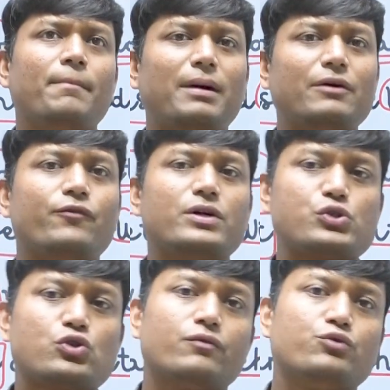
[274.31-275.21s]
by
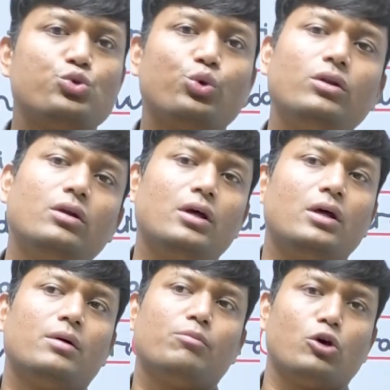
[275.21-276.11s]
1st of June
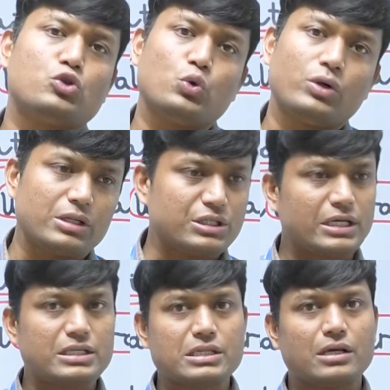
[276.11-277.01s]
monsoon
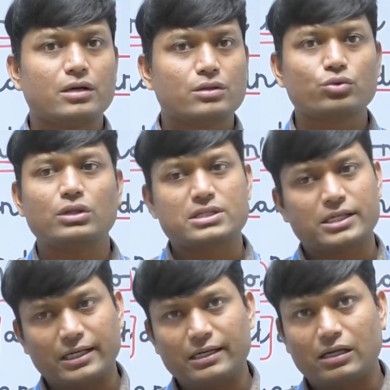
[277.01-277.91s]
reaches to the
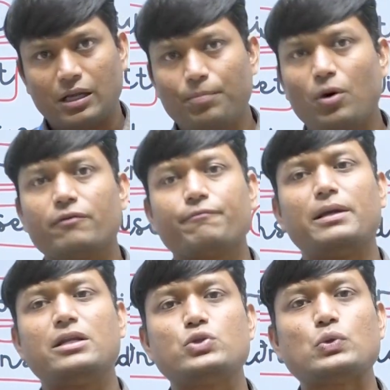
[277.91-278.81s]
southern tip of
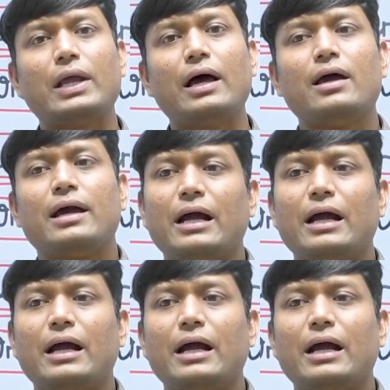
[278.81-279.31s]
peninsula,